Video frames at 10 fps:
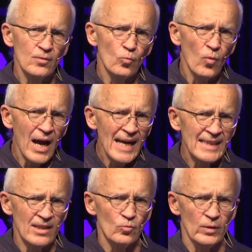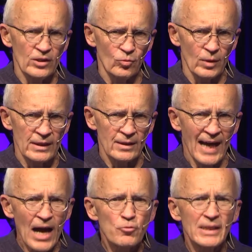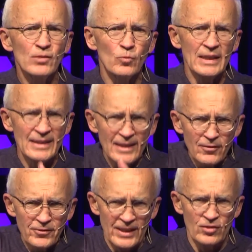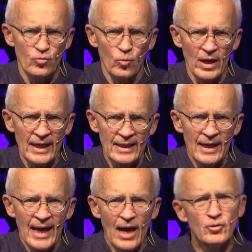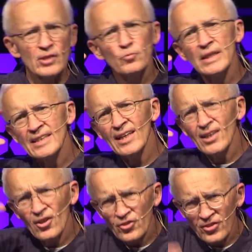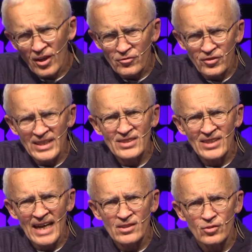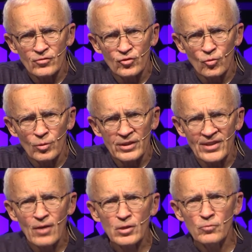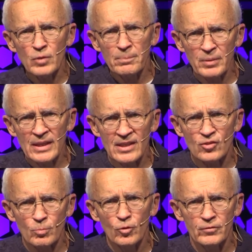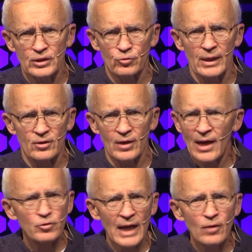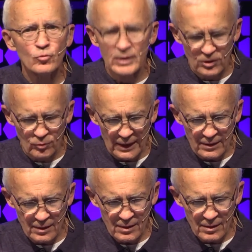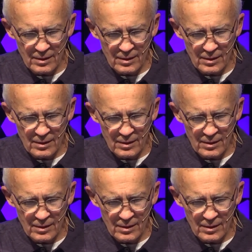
And why can we do it? How can we live this way? How can we tell ourselves these kinds of stories? How can we be this movie trailer? How do we do it?